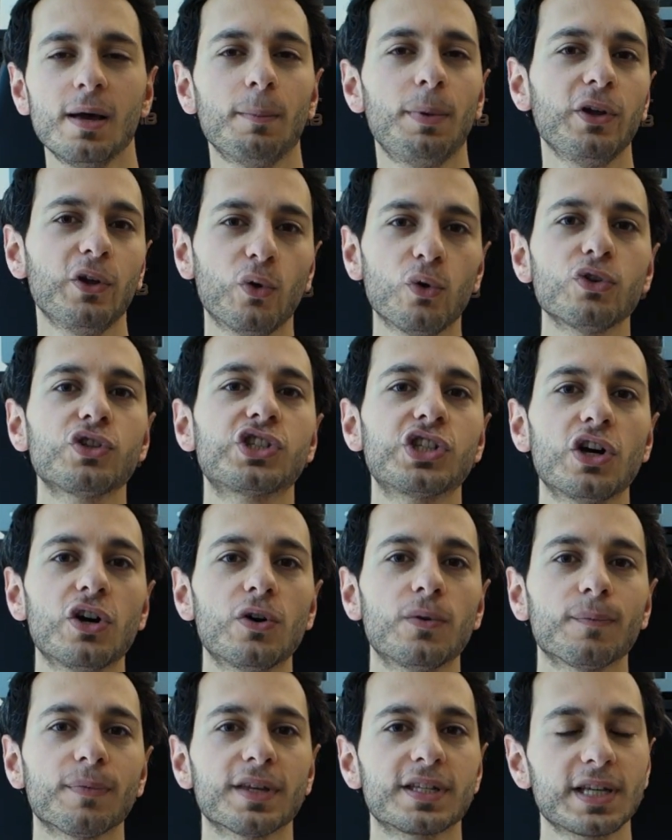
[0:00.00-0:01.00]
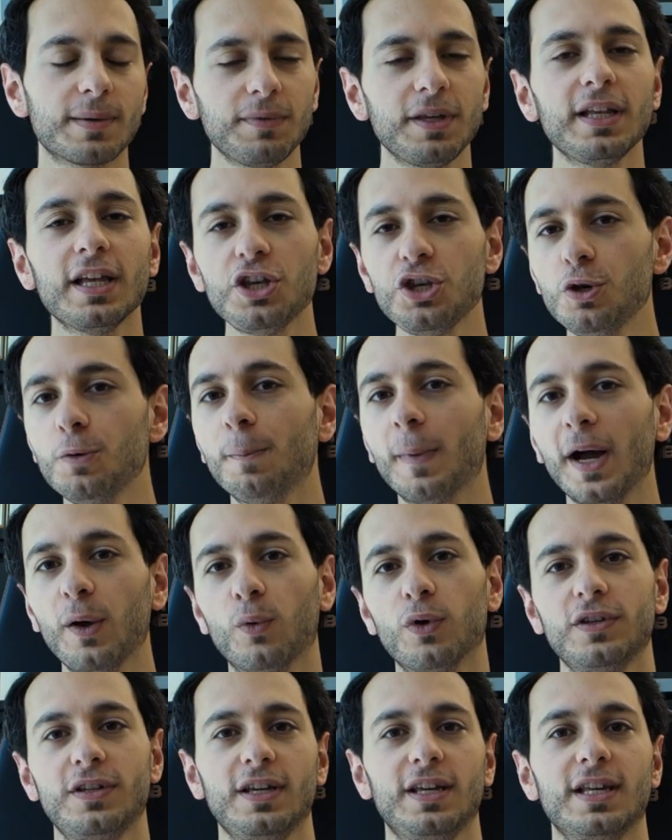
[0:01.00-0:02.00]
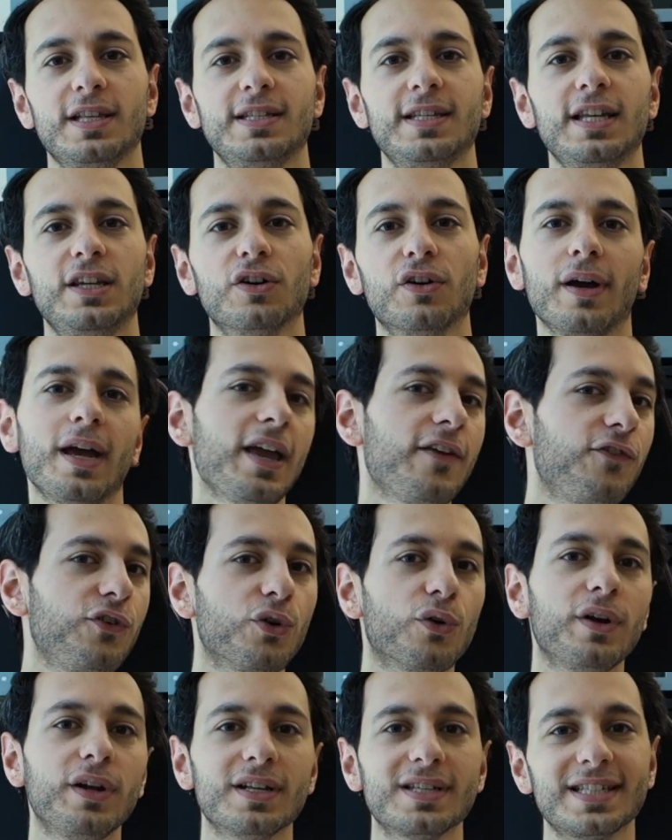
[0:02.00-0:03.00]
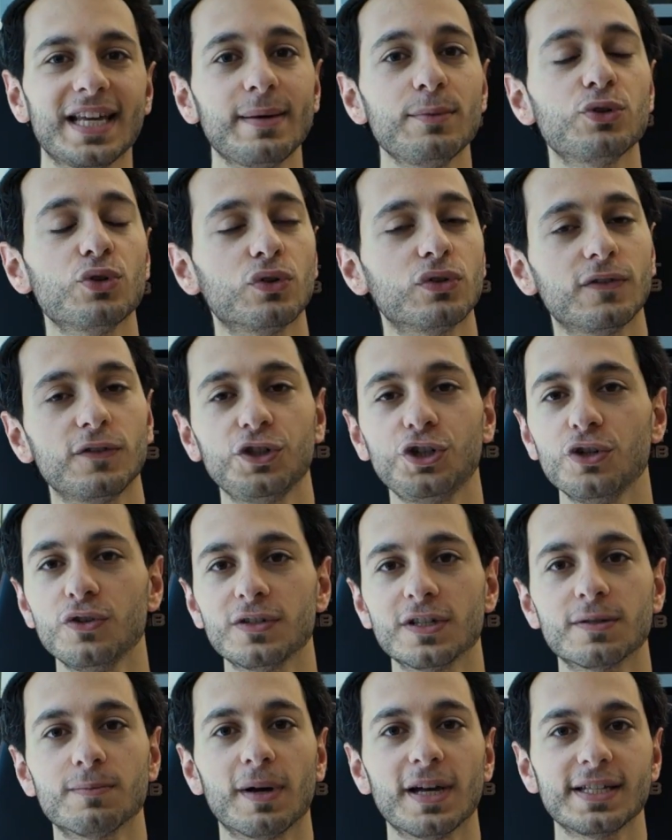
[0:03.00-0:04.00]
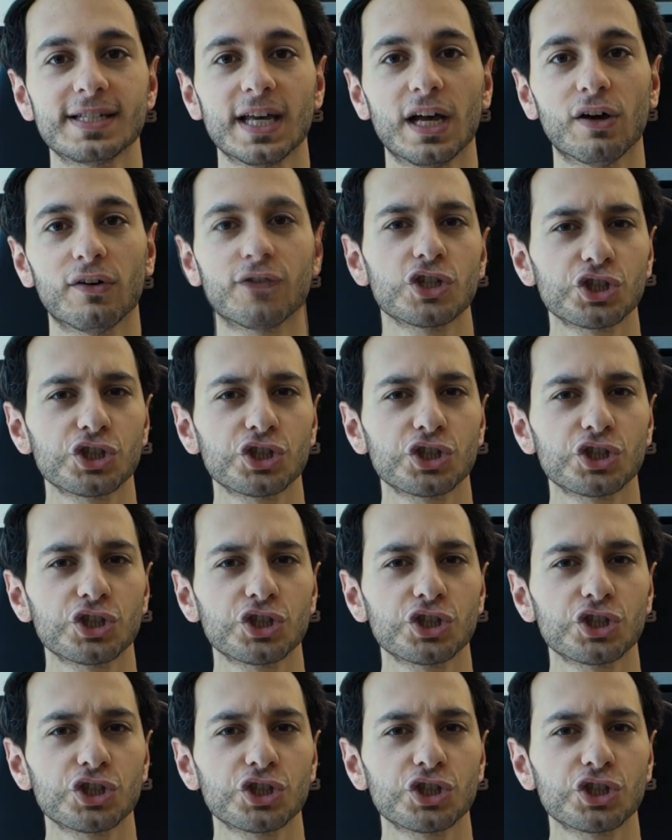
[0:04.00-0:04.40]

but also something that you might want to consider if you're in the same sort of shoes as myself.